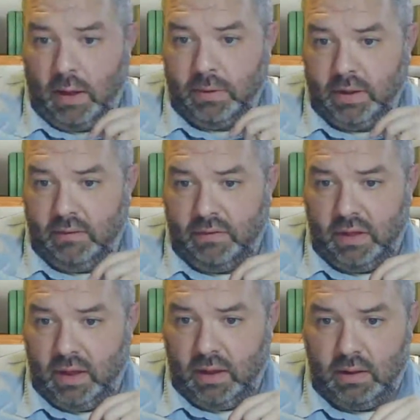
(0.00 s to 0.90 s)
believe
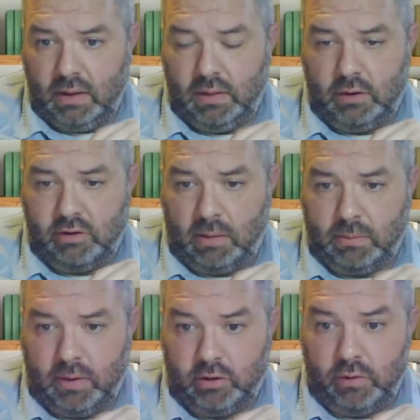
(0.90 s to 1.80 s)
the
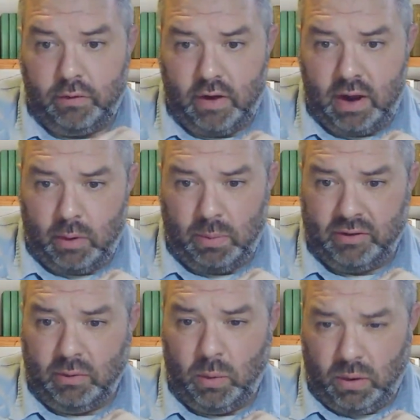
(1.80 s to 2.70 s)
transportation framework
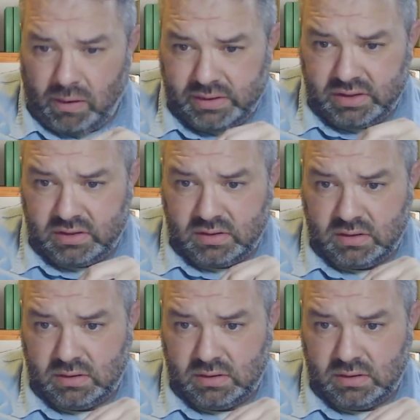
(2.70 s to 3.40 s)
makes it worse.